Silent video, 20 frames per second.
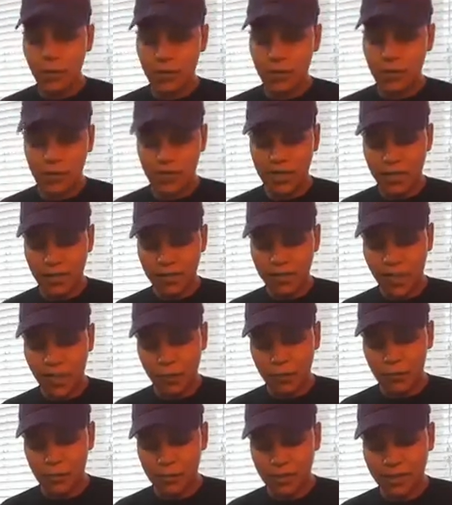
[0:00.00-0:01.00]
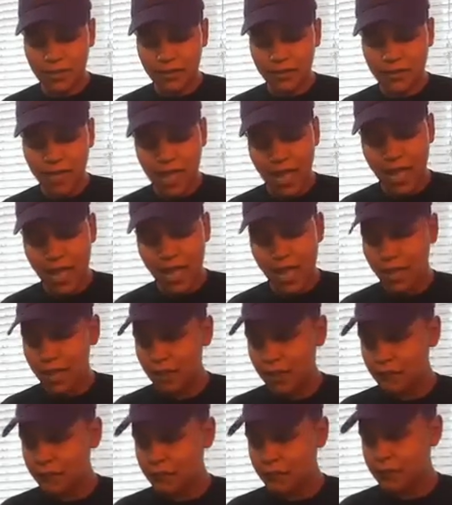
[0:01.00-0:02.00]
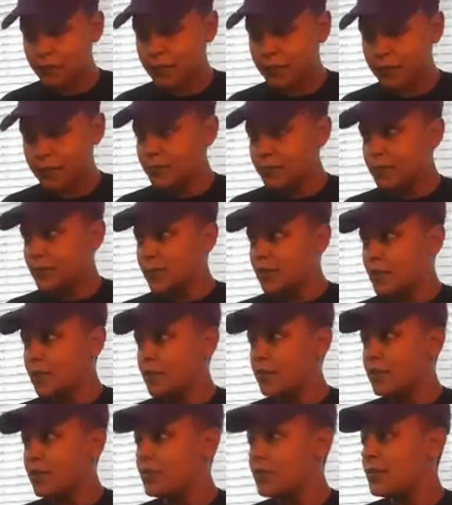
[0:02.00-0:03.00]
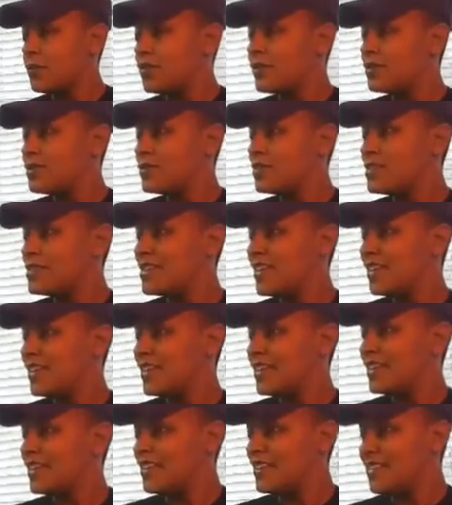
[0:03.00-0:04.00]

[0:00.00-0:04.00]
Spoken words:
wouldn't be here live. What are you doing, Bailey?